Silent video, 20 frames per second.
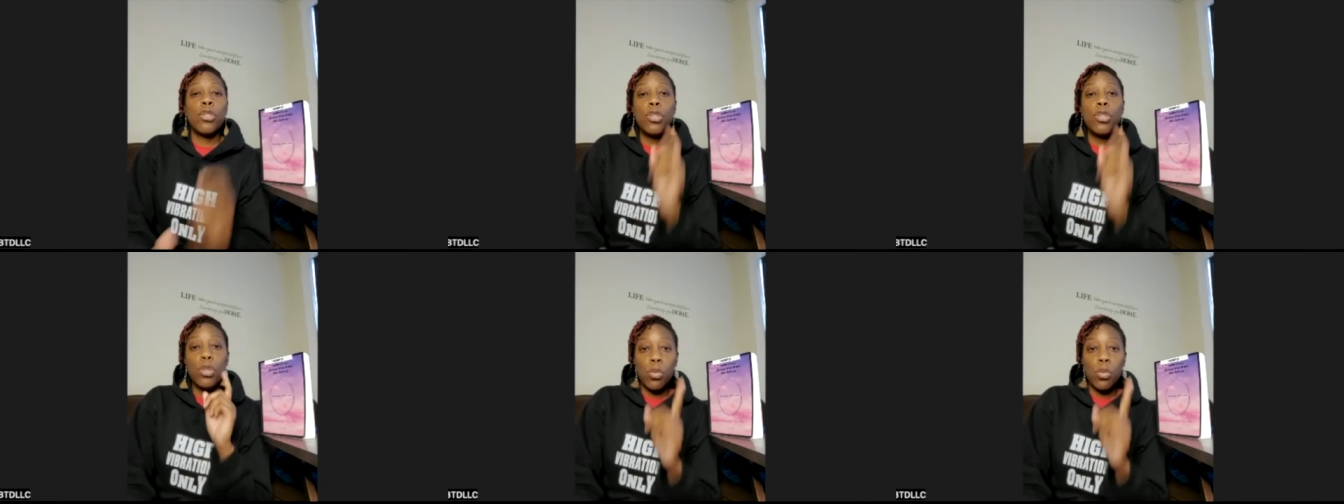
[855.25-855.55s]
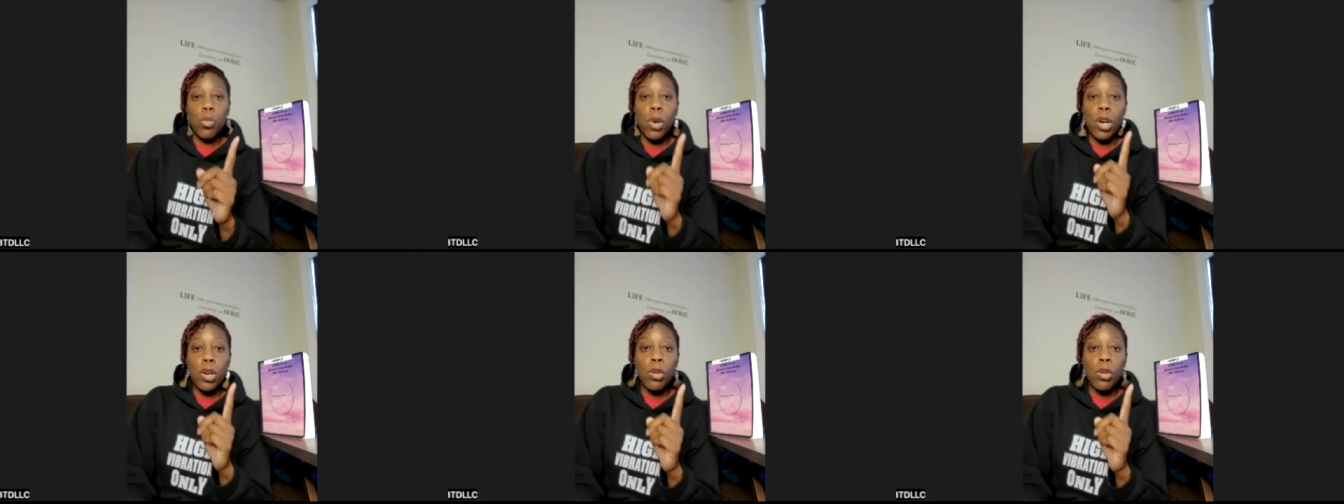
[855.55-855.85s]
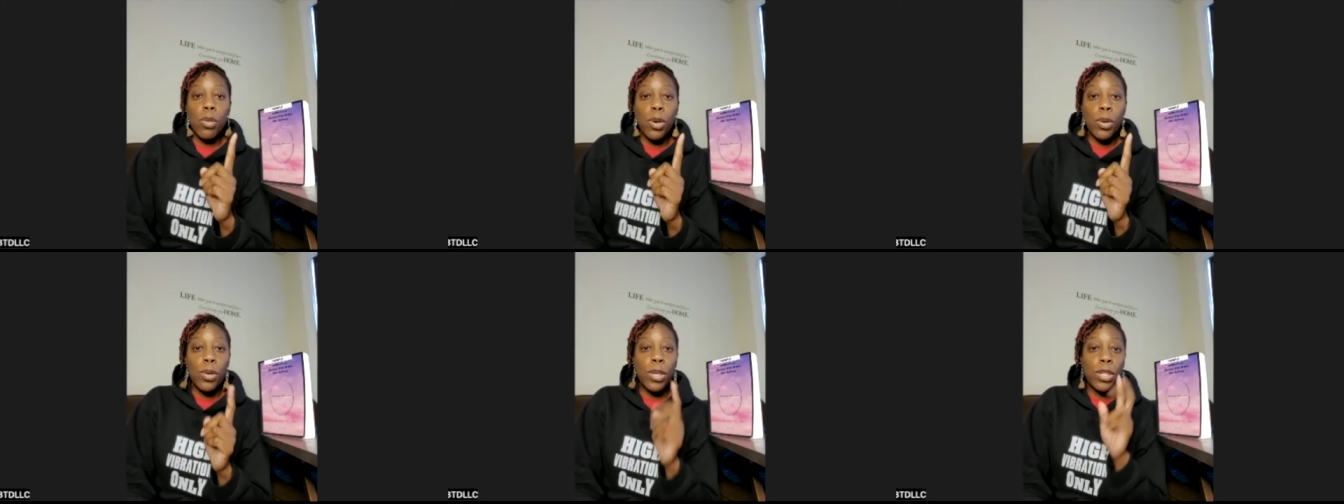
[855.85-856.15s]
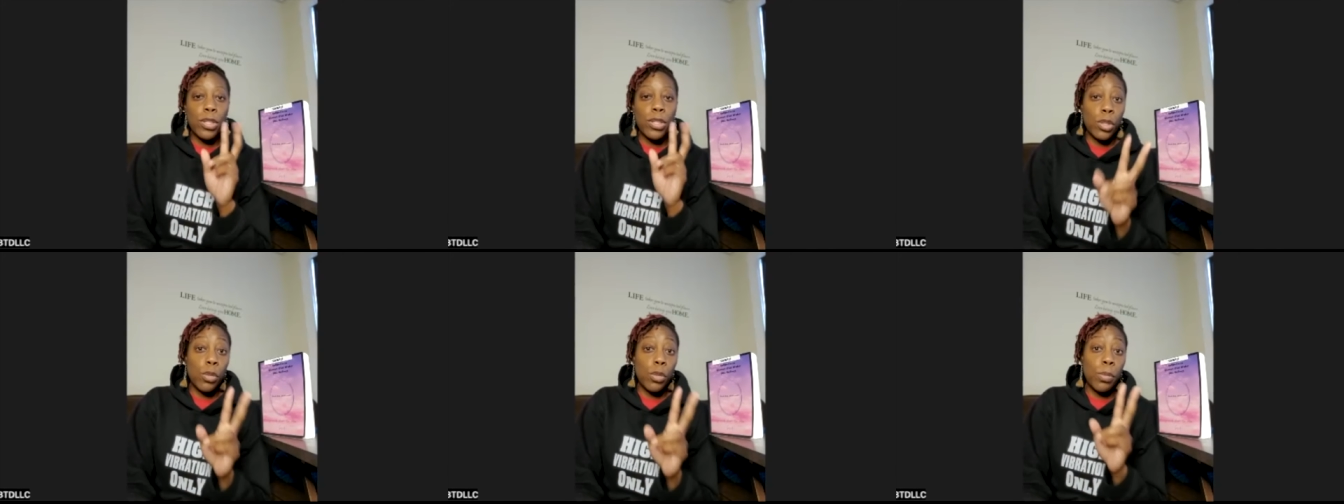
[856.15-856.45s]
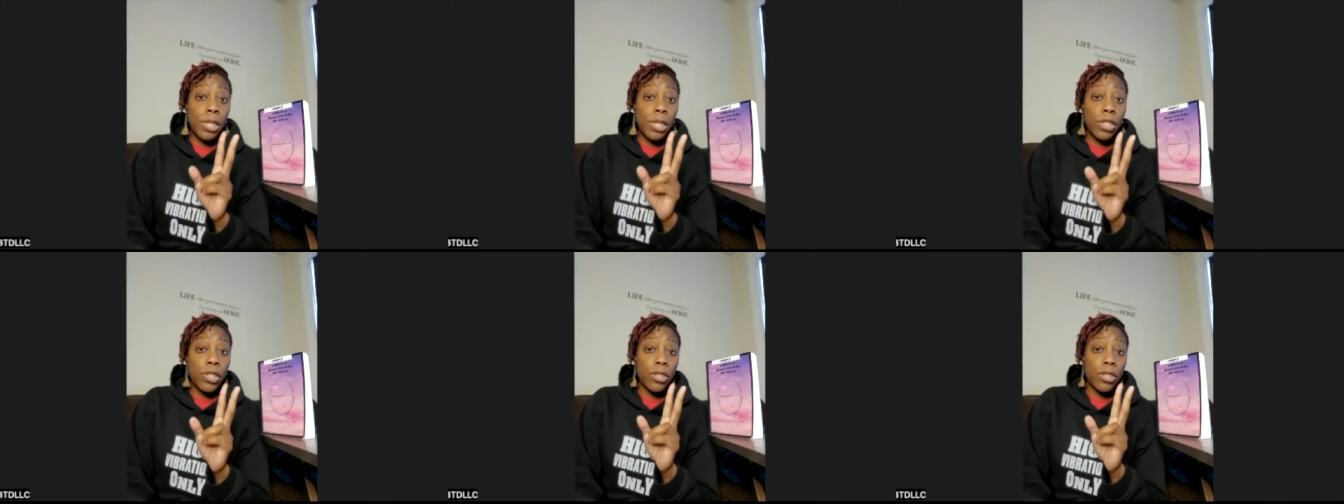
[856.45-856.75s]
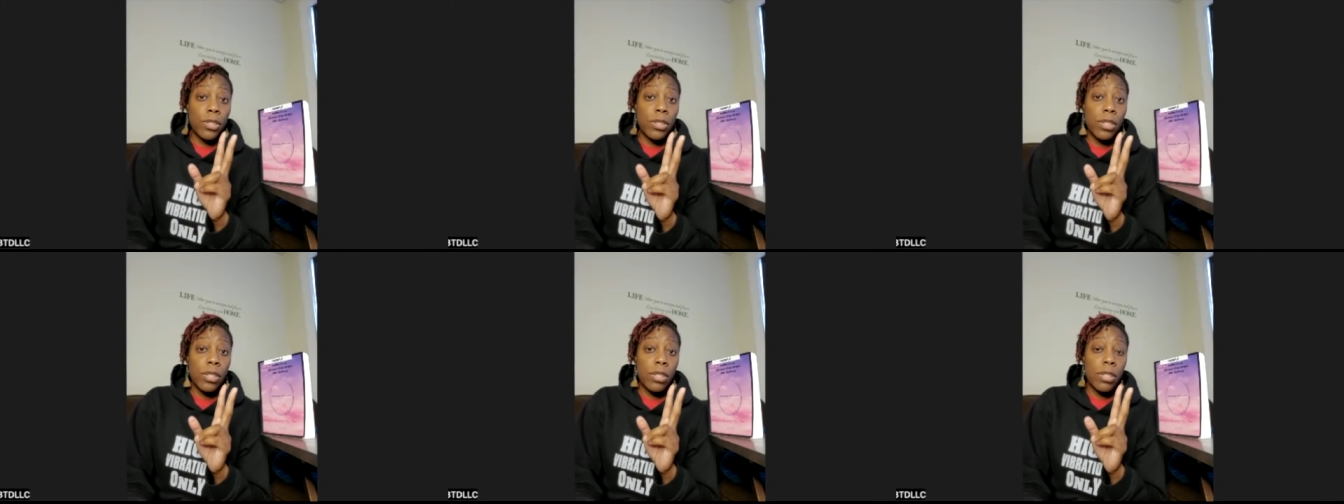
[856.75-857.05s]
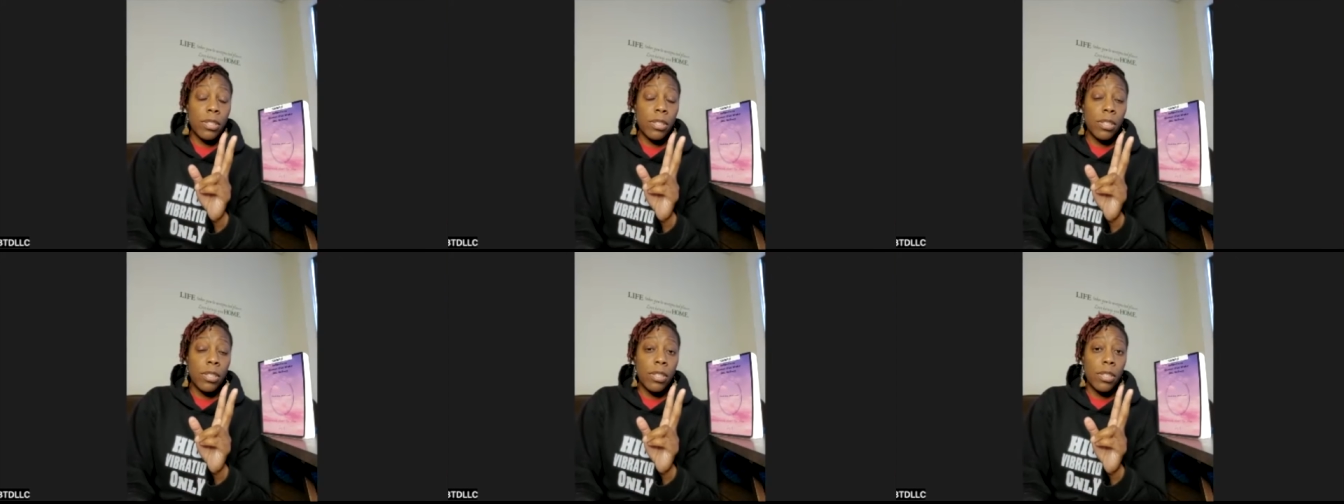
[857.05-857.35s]
you do one quote and two pictures.
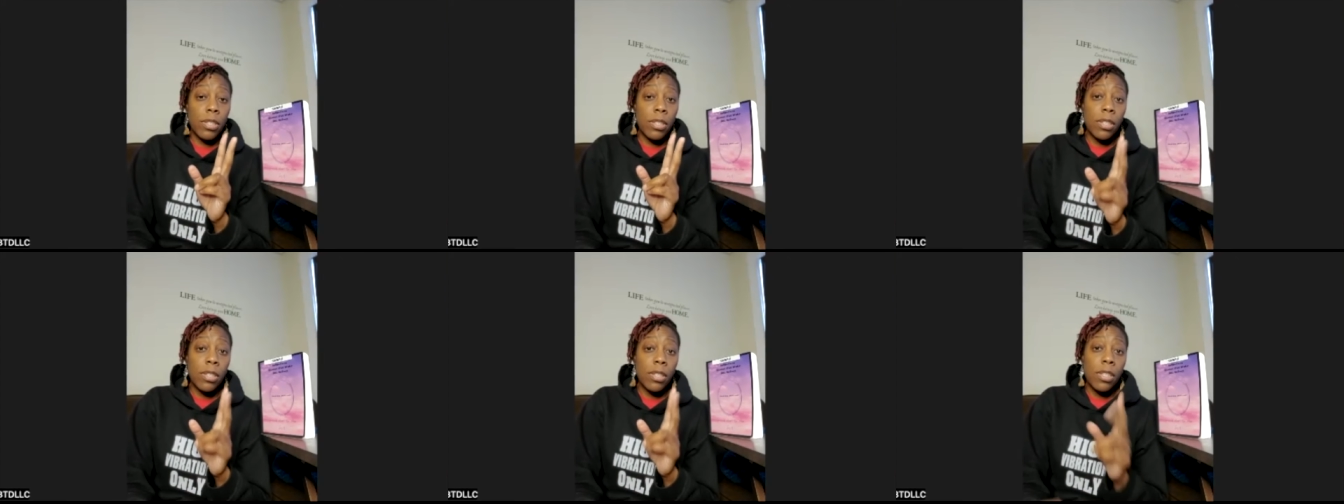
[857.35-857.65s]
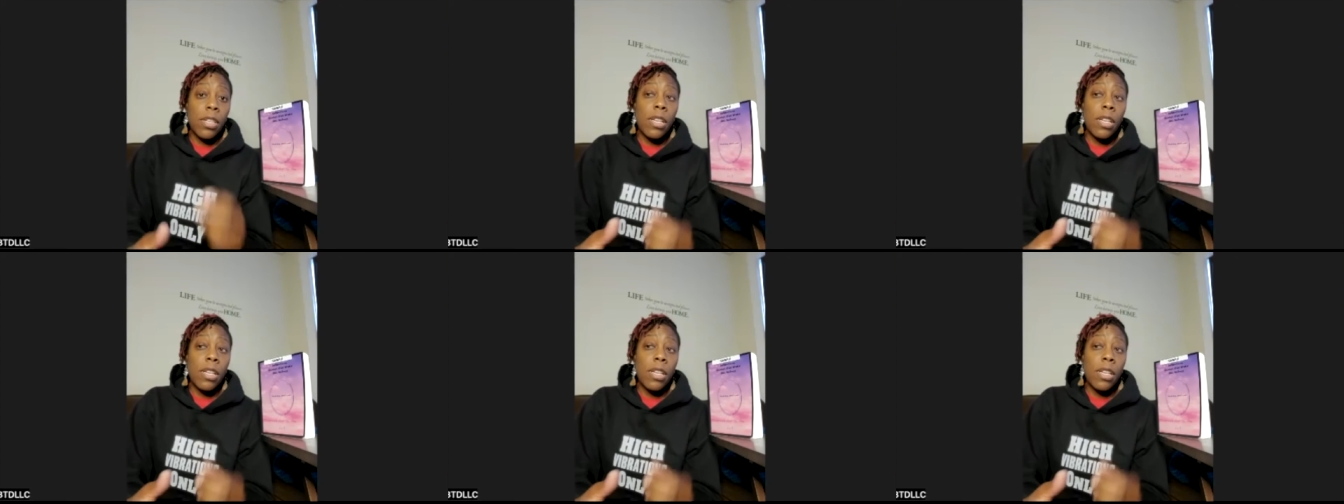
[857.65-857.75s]
Mm-hmm.